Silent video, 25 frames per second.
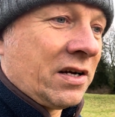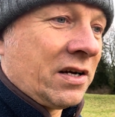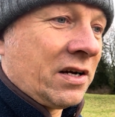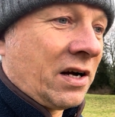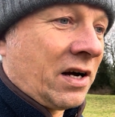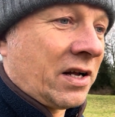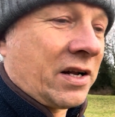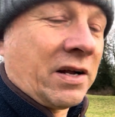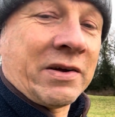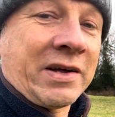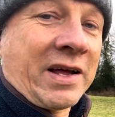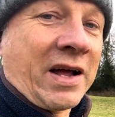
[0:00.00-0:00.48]

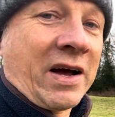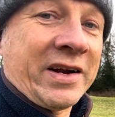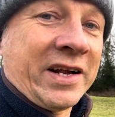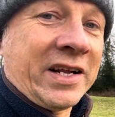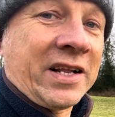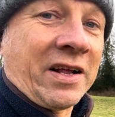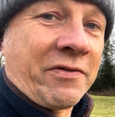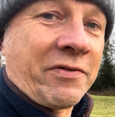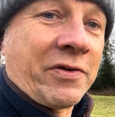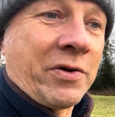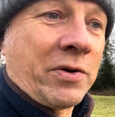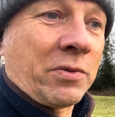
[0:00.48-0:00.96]
don't care, I need
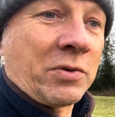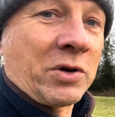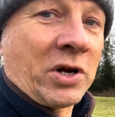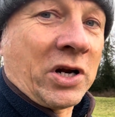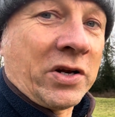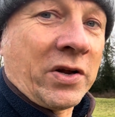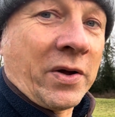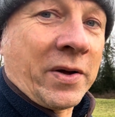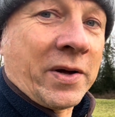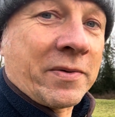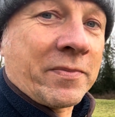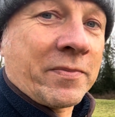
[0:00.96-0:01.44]
that food, I'm going
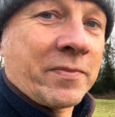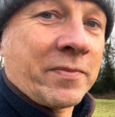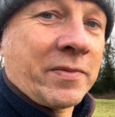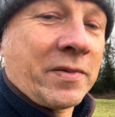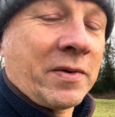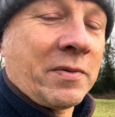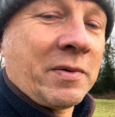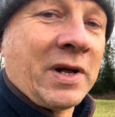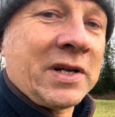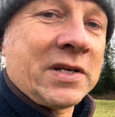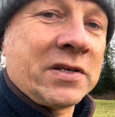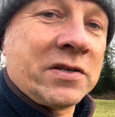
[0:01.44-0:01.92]
to do it.
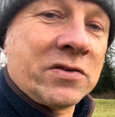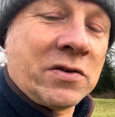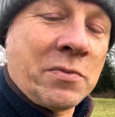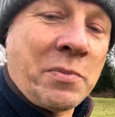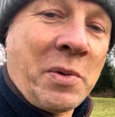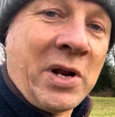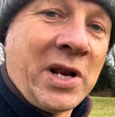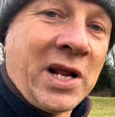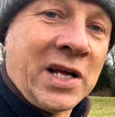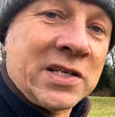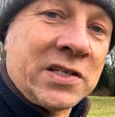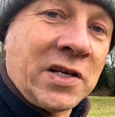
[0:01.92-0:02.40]
That doesn't
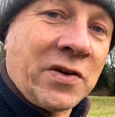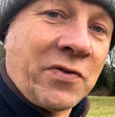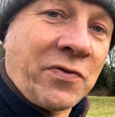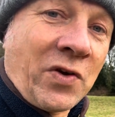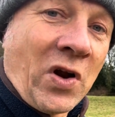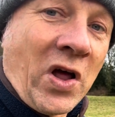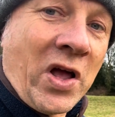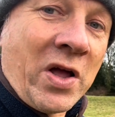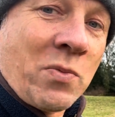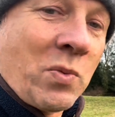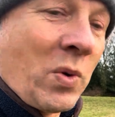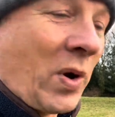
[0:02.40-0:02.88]
mean that's its
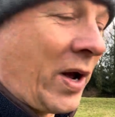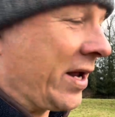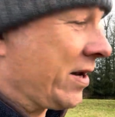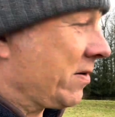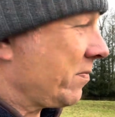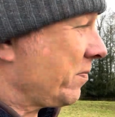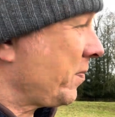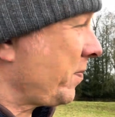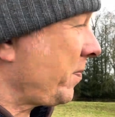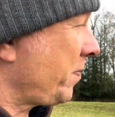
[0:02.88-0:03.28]
flying weight.